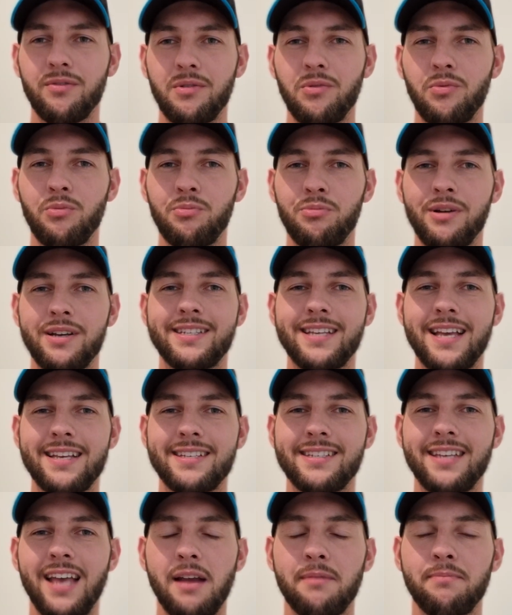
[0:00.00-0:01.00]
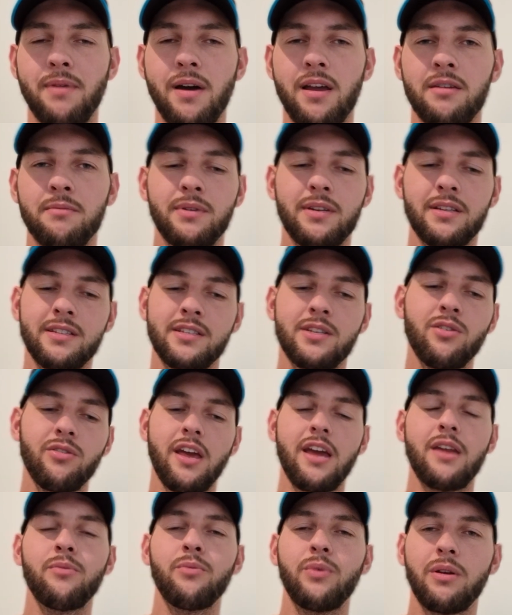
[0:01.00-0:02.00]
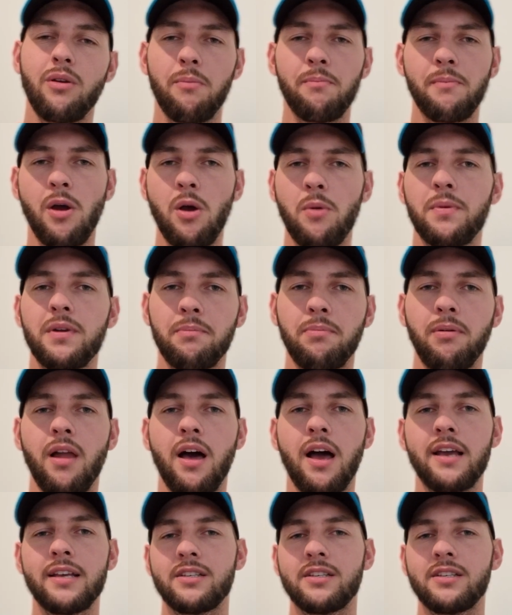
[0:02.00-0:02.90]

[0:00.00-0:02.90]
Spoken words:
we'll press that sack button. But until then, we've got Melbourne to play.